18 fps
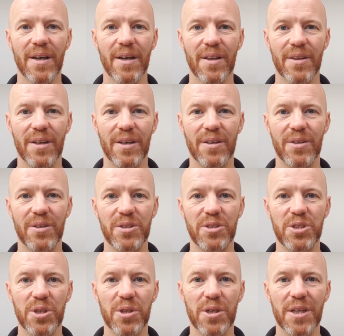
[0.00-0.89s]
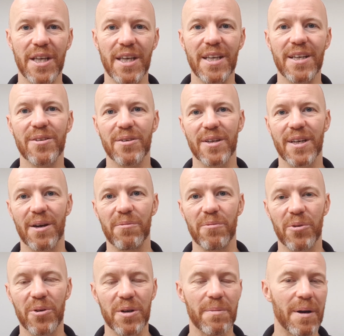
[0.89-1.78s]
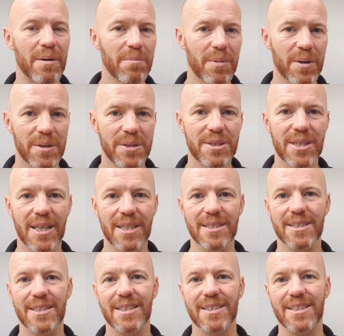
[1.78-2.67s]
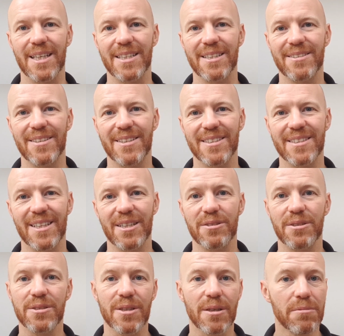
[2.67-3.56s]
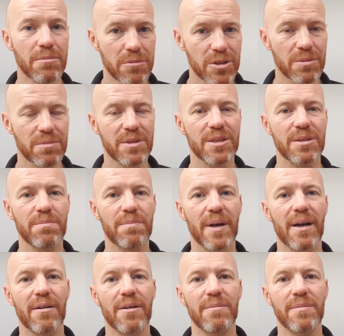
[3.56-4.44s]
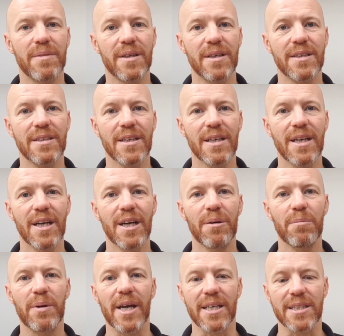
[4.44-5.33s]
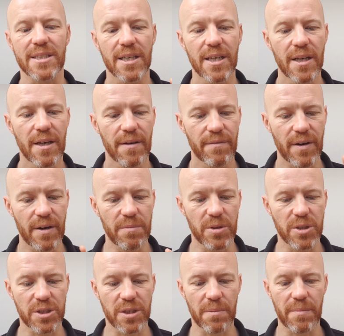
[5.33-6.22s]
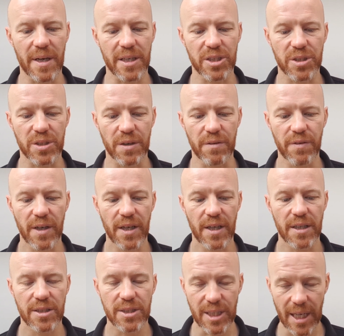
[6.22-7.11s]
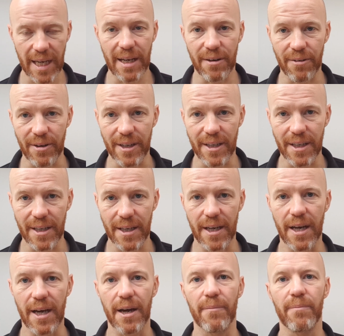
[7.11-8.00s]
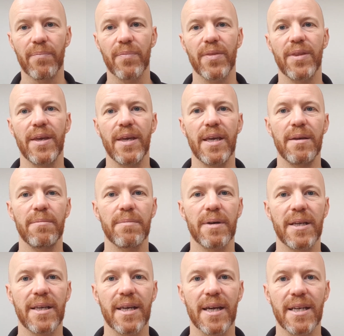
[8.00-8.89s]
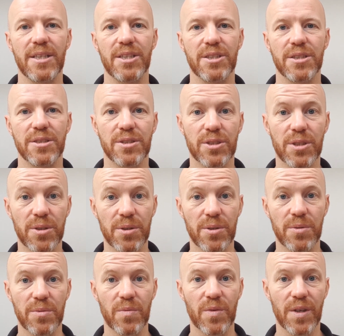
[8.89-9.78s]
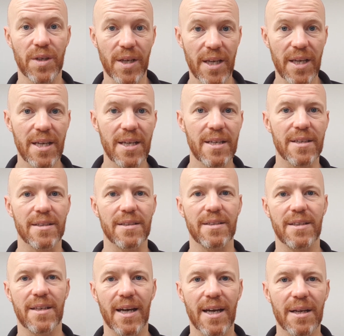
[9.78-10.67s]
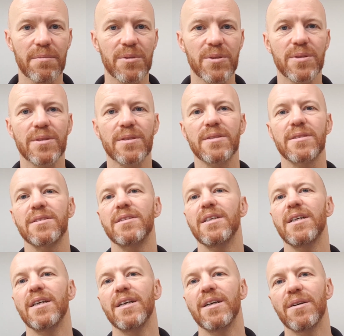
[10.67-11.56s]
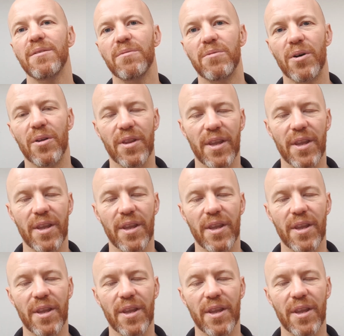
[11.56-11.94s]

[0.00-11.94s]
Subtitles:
the journey, not get worried about blood tests, etc., etc. So something to bear in mind. But yes, very much a matter of tailoring the medication to the need and the animal and what